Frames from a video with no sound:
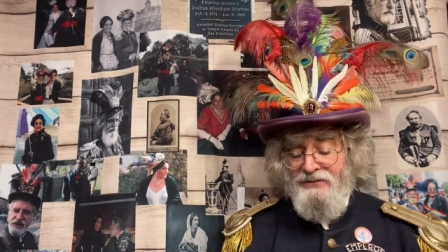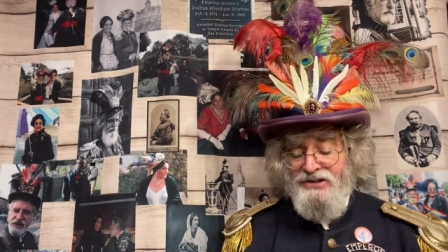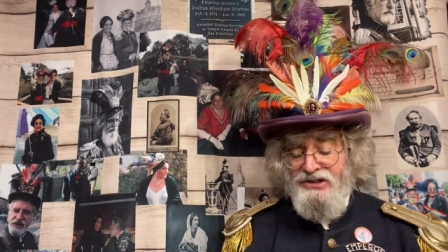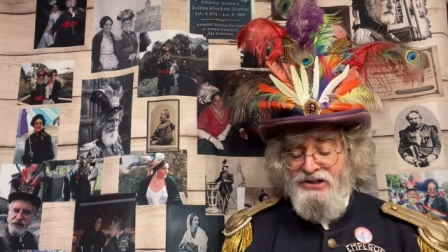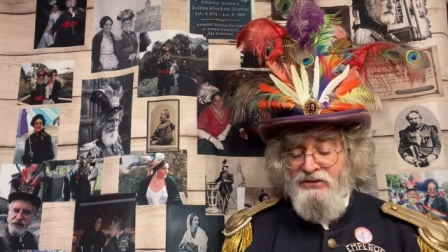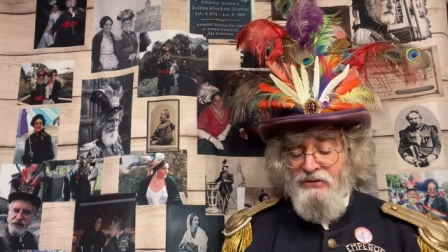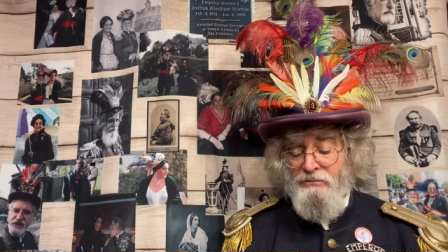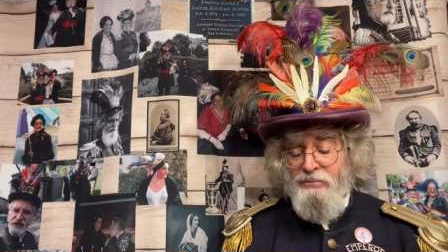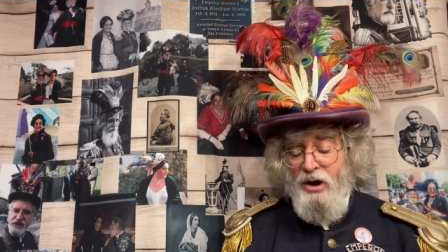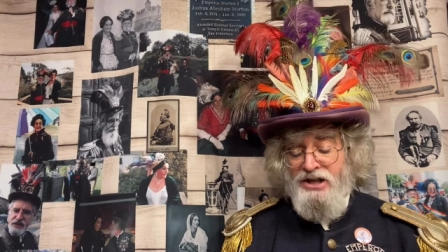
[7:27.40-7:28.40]
Francisco from
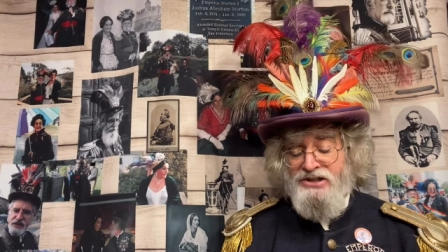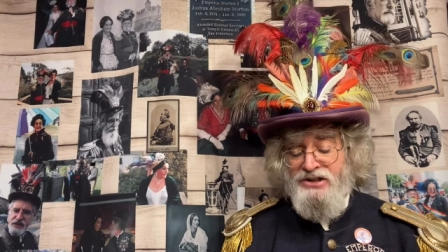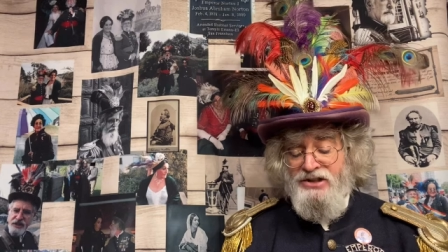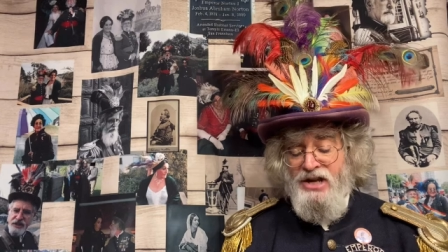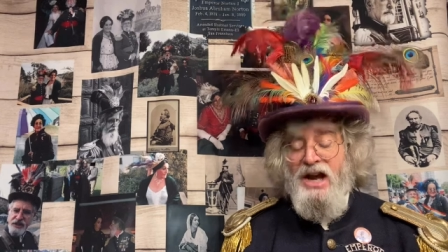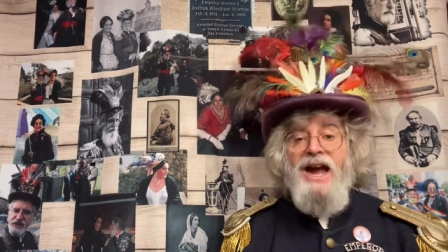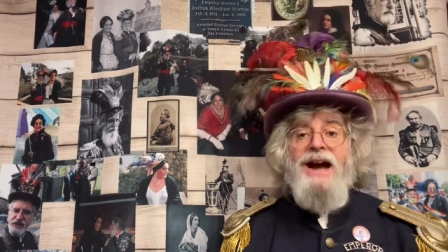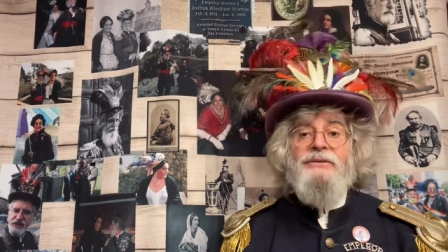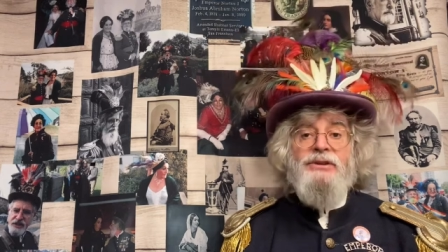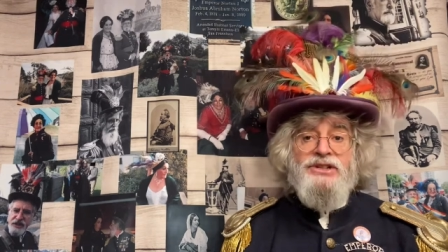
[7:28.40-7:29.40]
Boston
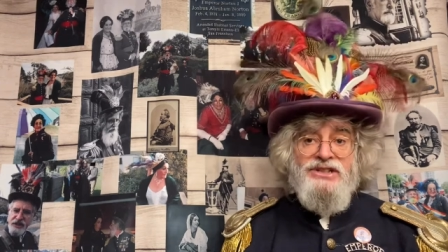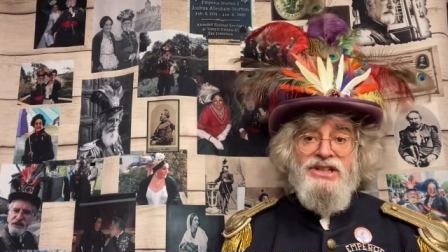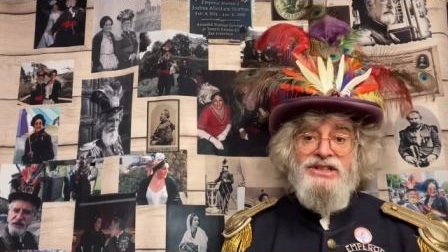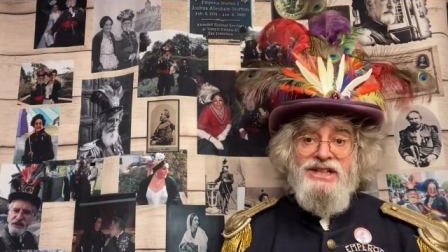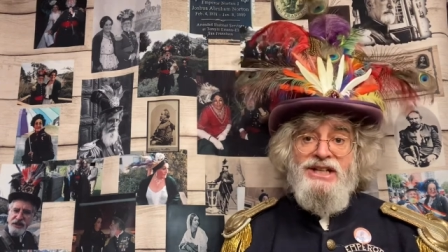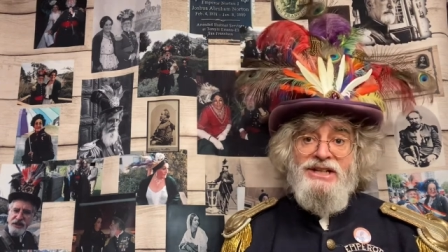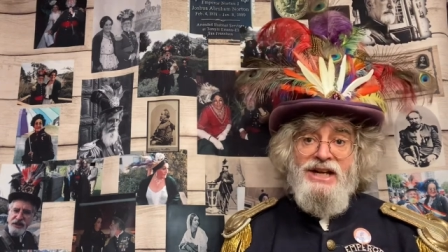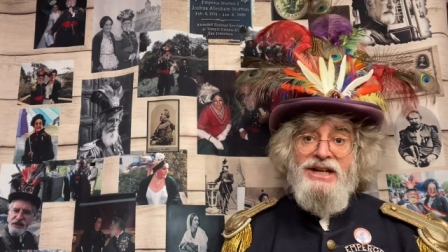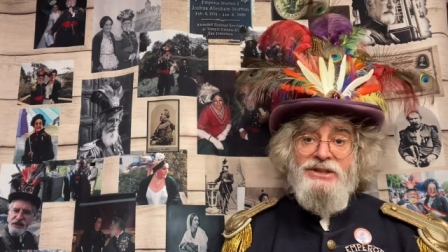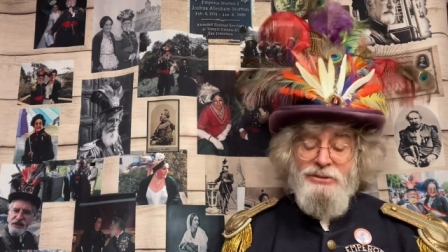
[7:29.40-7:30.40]
after a
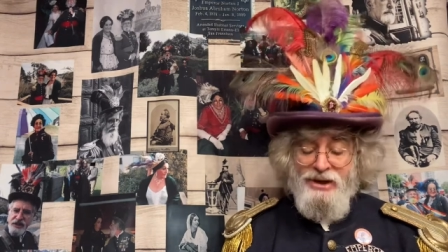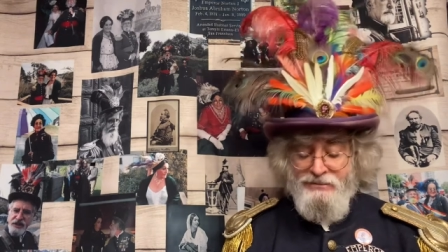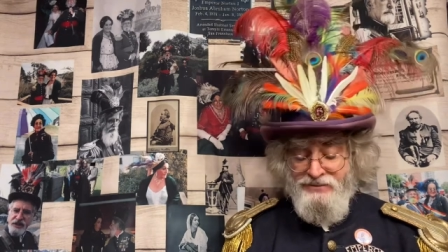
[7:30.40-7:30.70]
16-day trip.